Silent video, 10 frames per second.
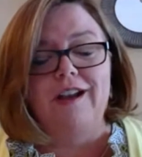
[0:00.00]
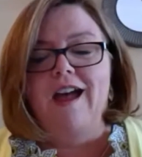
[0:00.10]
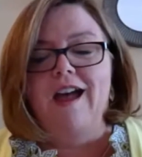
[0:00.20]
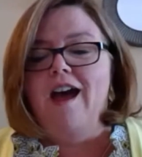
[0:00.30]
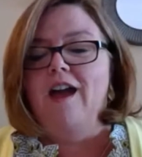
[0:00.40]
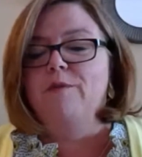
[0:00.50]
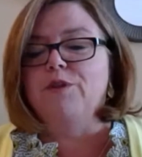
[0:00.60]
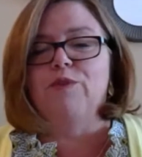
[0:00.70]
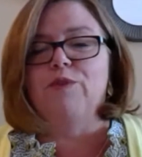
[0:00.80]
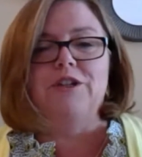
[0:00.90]
I was
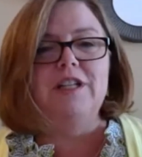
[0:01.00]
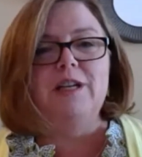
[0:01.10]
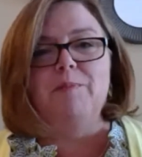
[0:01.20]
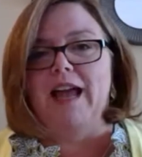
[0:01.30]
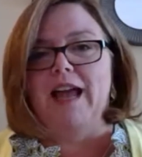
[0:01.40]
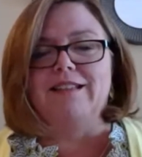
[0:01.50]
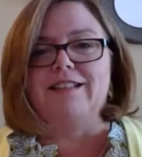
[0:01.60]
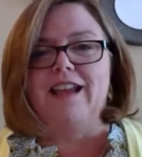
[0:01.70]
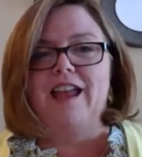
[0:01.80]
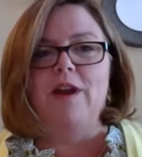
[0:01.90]
richly blessed.
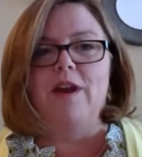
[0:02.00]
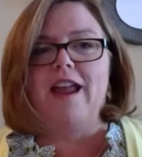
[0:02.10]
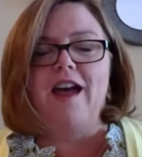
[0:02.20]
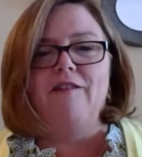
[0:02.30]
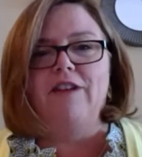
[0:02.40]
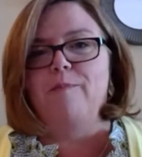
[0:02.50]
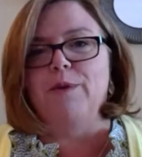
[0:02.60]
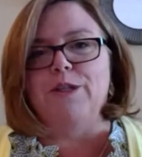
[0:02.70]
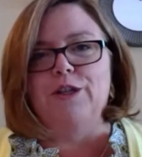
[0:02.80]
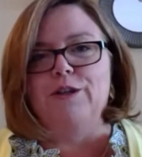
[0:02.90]
And when I have an
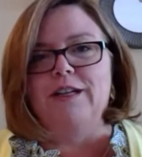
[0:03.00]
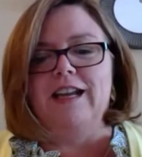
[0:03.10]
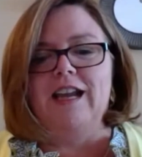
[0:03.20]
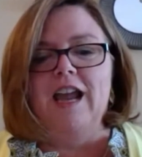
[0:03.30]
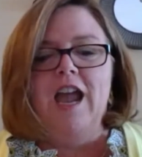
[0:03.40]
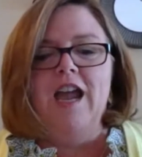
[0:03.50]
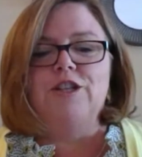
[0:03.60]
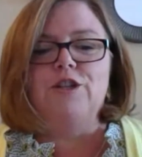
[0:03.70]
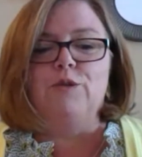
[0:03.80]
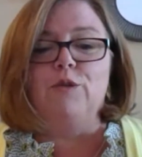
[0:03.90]
opportunity
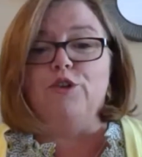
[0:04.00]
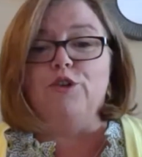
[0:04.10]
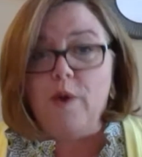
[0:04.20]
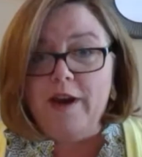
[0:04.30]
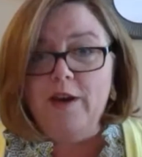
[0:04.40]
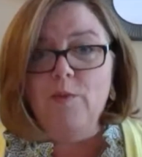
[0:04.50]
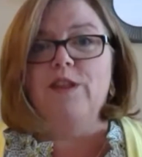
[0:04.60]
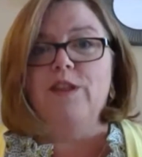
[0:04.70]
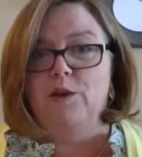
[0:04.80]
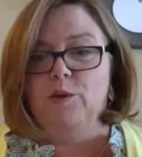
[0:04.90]
to join with
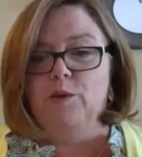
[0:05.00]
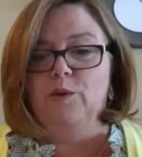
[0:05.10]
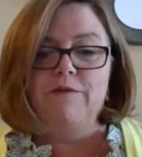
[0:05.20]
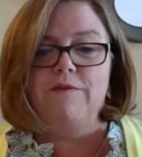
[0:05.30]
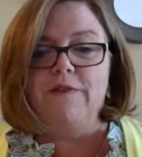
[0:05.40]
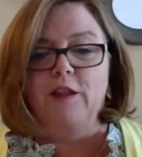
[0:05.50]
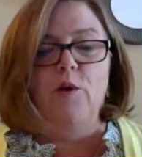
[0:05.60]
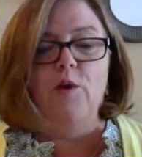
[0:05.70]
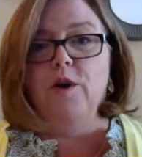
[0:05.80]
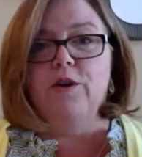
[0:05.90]
you, fellow
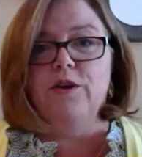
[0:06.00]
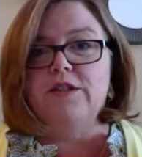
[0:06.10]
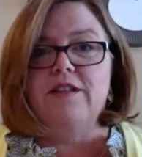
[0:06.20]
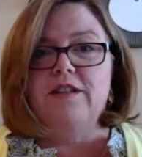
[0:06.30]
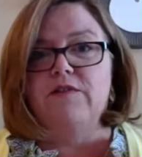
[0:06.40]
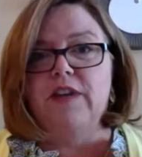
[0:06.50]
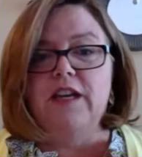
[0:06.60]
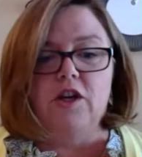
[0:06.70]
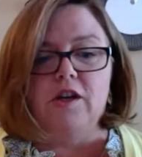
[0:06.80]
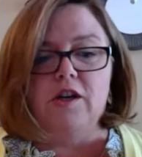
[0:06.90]
workers in this
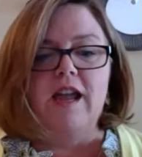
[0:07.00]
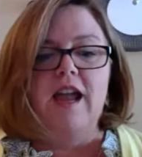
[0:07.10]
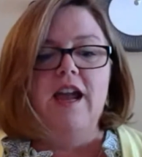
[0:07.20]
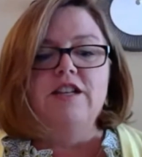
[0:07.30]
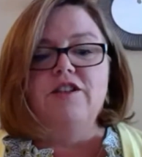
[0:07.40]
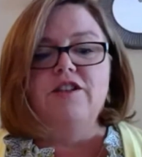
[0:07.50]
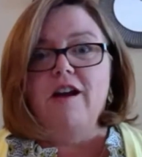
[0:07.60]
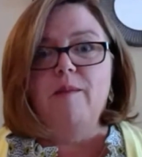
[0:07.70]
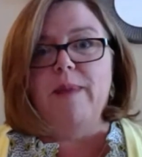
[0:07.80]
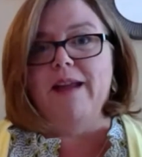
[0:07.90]
vineyard, to talk
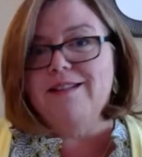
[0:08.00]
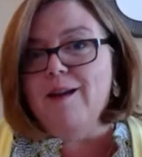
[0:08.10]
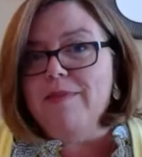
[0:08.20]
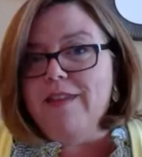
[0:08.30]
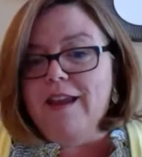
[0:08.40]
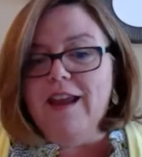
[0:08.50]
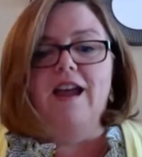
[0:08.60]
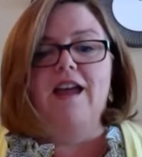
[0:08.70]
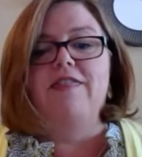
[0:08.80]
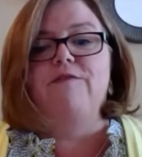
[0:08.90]
about
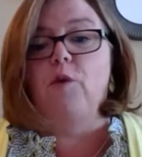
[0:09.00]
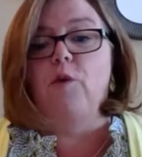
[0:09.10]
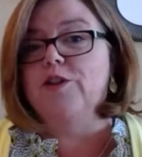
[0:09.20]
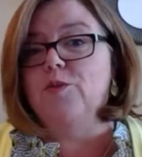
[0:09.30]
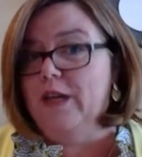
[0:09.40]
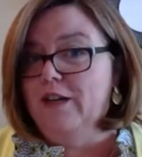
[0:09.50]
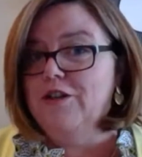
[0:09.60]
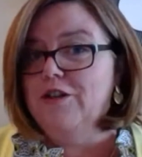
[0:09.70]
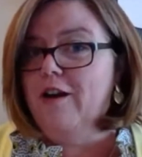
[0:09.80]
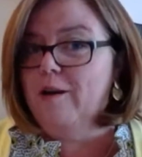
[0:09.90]
something for which we
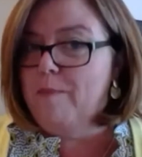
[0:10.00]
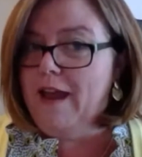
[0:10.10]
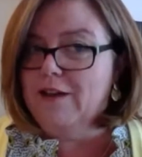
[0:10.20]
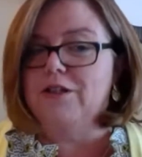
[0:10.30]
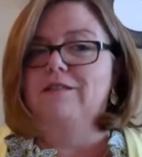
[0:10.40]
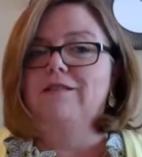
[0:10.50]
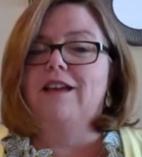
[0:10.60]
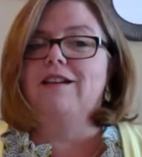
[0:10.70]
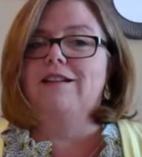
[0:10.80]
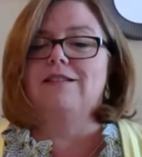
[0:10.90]
share a passion, that
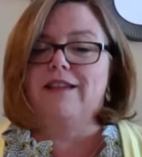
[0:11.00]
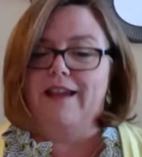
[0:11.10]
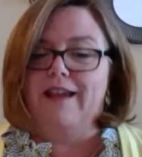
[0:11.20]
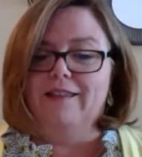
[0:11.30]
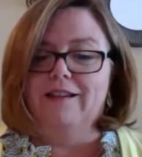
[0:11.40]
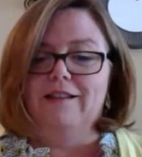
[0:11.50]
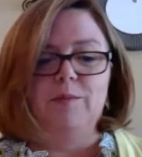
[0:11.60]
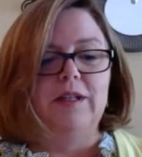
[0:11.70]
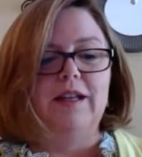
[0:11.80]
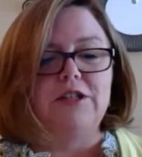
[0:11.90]
is Catholic liberal
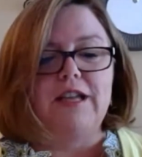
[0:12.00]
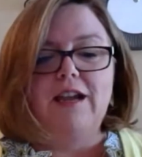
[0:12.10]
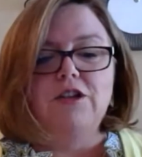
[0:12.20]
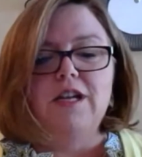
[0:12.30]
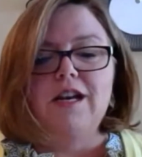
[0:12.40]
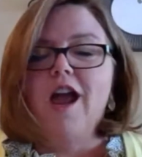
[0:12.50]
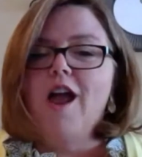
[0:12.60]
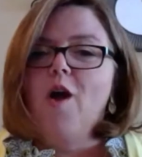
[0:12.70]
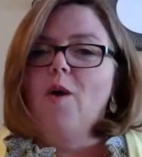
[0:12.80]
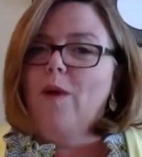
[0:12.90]
education,
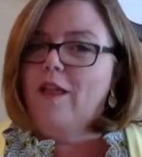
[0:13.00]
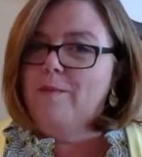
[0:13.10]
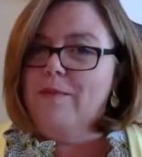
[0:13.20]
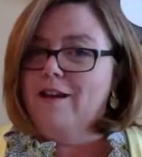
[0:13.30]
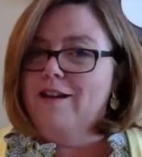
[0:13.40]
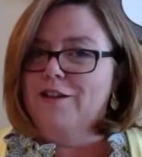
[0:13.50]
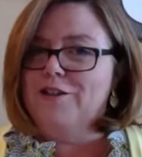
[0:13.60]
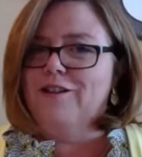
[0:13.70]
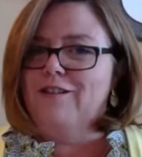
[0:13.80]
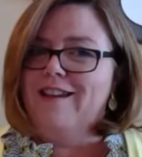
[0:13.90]
well, I'm not going to
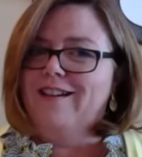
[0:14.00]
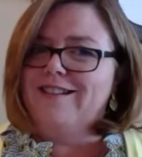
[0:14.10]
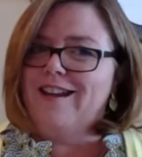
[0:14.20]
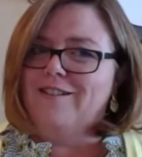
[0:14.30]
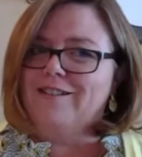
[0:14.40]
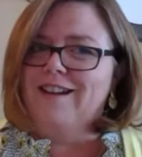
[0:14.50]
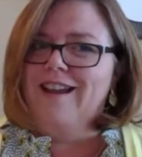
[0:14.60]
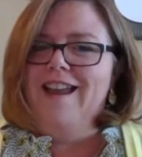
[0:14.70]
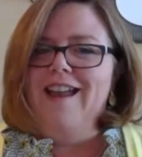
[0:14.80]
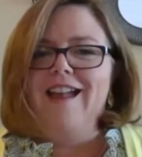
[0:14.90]
turn that down.
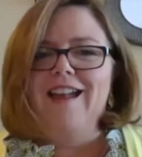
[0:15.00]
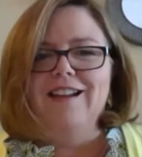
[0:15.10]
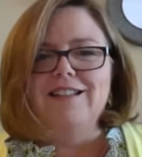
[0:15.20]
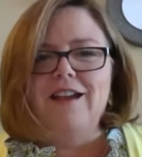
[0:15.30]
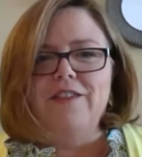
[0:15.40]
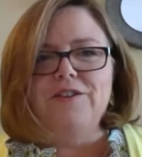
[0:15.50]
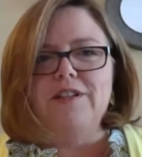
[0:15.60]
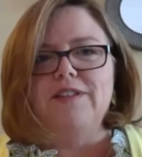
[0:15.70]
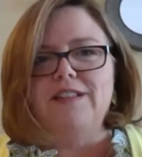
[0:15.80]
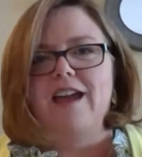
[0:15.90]
And as others have
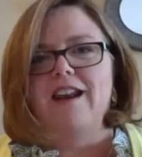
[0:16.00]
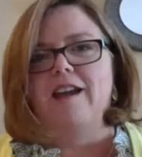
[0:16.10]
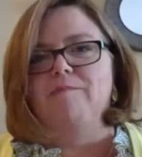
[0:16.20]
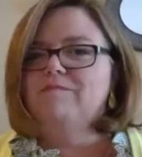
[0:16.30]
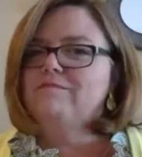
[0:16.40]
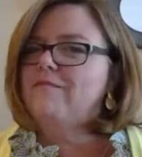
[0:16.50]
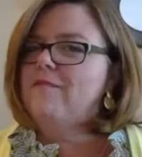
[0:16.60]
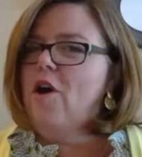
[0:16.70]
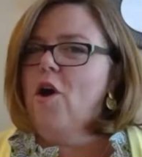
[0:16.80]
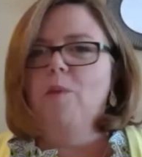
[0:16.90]
said, I'm
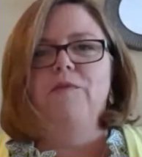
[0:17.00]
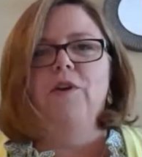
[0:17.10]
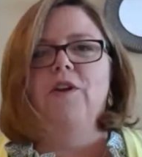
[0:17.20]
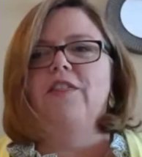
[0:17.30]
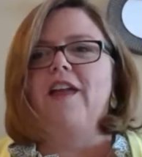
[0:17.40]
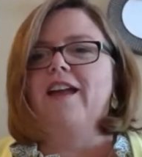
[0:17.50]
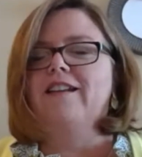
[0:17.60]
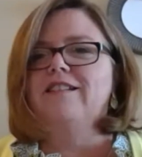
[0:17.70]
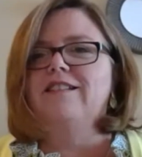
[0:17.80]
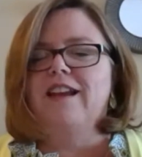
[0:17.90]
hopeful that
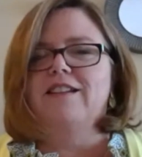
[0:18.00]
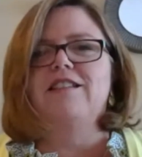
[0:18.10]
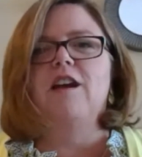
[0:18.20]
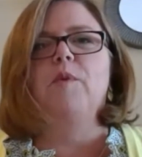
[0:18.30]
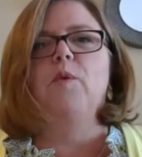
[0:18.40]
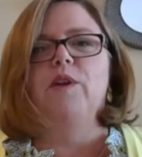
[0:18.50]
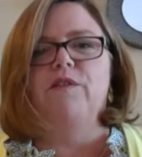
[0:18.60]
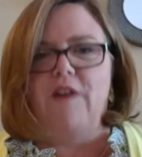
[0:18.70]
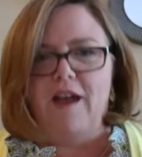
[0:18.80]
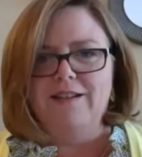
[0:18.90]
next summer we'll
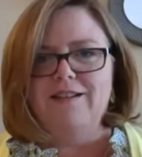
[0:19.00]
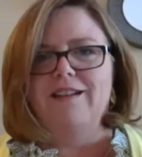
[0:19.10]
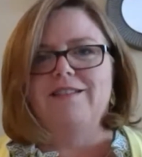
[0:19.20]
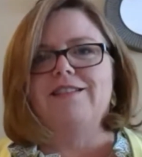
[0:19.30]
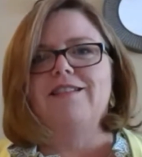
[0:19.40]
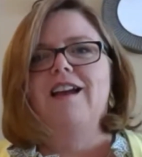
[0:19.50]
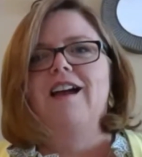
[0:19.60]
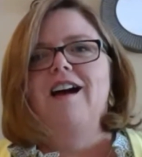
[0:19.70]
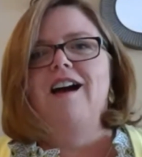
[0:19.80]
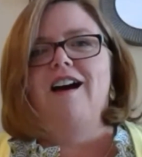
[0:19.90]
find us
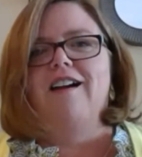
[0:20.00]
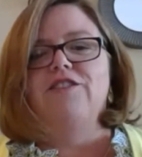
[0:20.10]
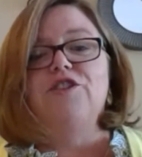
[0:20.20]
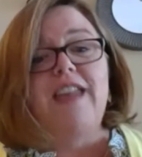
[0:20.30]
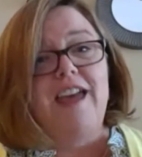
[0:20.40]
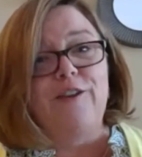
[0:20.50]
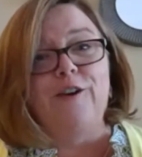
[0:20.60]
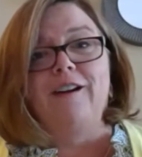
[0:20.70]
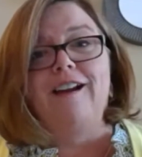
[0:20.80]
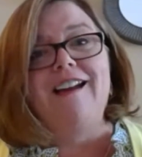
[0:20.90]
together
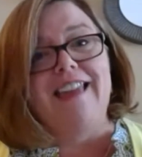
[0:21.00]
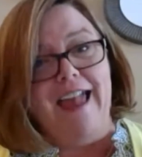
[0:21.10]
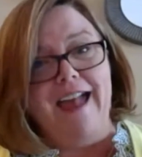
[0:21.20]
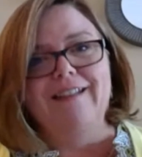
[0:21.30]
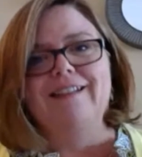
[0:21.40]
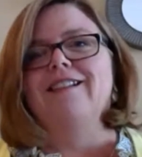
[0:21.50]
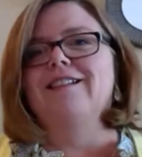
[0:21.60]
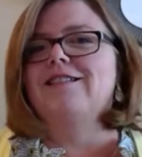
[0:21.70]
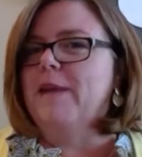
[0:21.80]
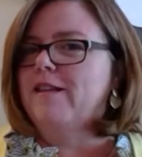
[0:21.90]
again,
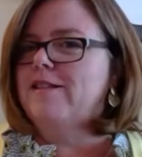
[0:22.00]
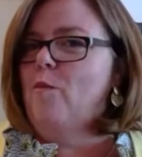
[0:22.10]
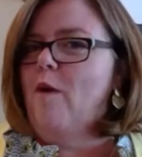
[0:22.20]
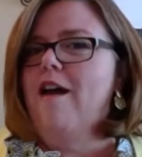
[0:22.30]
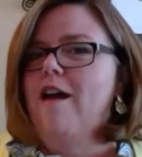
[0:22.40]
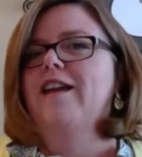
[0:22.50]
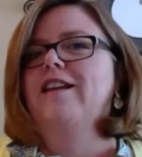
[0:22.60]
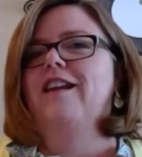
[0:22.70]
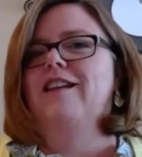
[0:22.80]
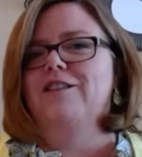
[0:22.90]
sipping some wine
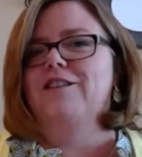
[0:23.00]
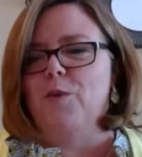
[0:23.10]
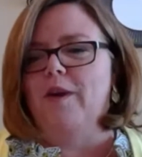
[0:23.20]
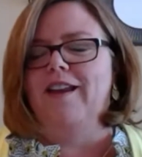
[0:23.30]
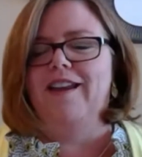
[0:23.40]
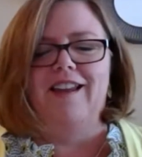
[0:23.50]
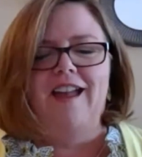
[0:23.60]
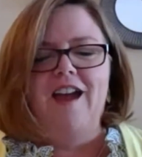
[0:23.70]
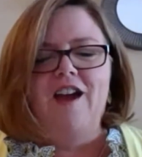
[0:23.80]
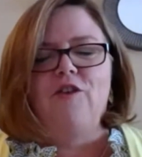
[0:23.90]
and enjoying
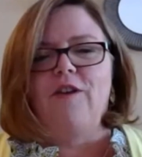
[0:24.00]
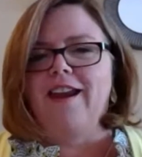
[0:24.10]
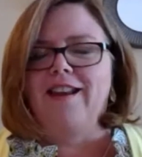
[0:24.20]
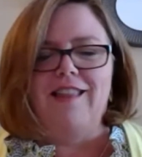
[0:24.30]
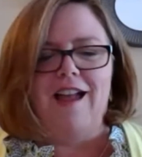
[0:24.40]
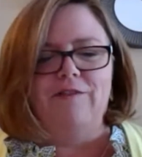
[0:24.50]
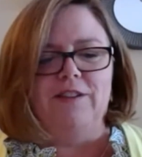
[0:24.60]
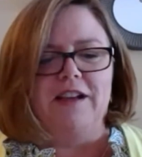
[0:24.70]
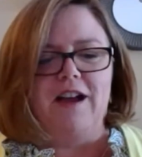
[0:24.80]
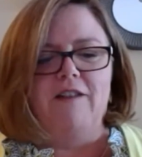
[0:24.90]
great,
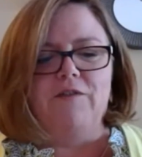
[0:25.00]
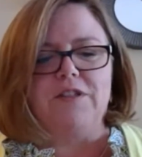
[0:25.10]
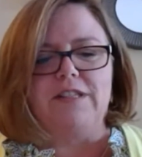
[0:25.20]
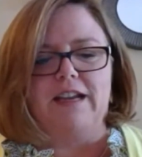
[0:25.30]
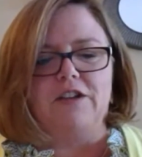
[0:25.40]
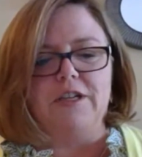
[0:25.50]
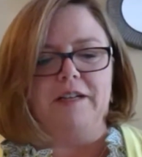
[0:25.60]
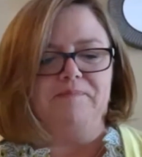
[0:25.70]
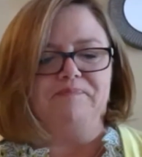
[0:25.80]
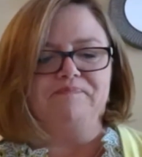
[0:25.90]
lively conversation.